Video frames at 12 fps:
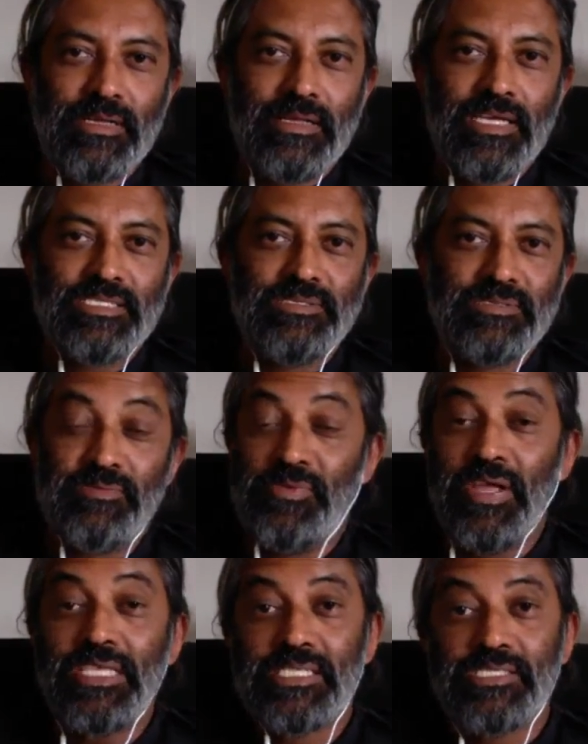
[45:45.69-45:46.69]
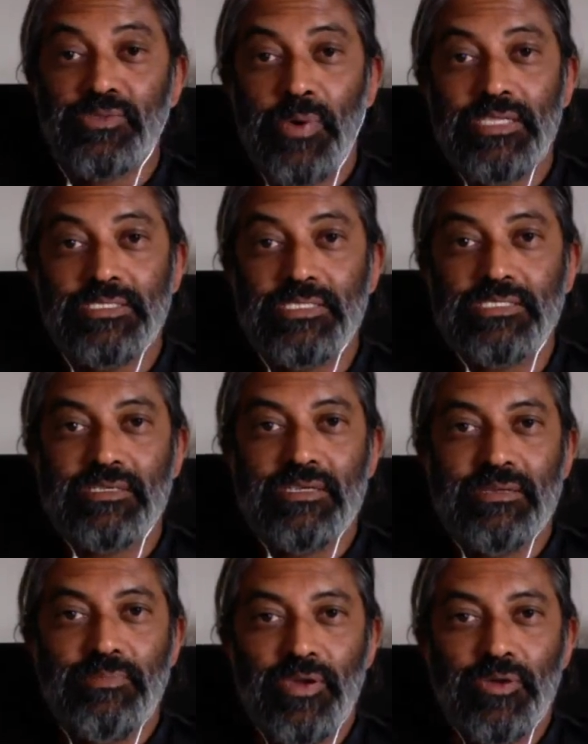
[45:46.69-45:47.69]
has raised its wages
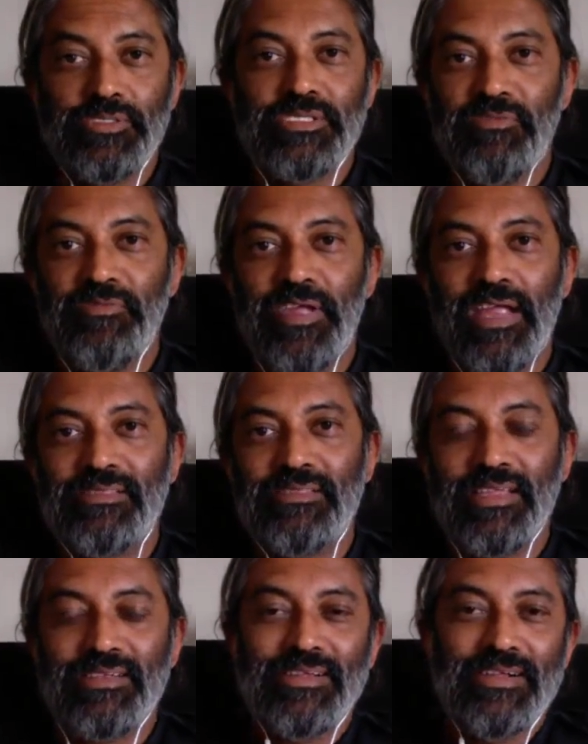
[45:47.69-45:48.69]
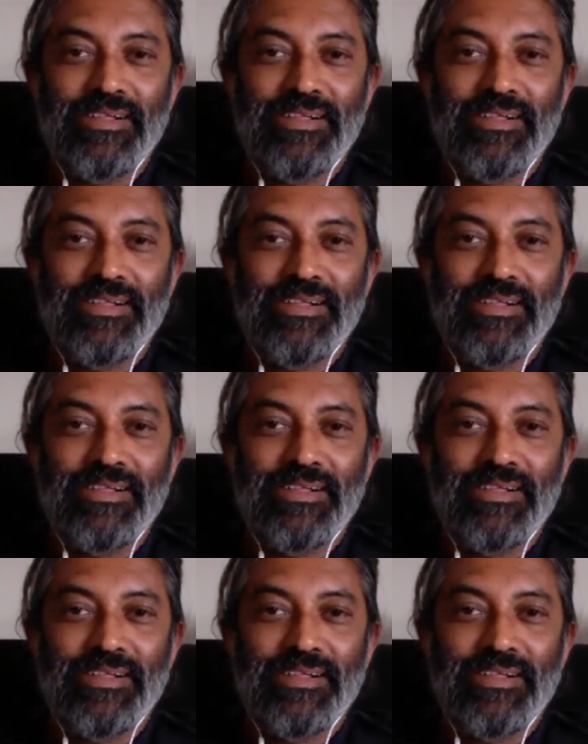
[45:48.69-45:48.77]
because of the fact that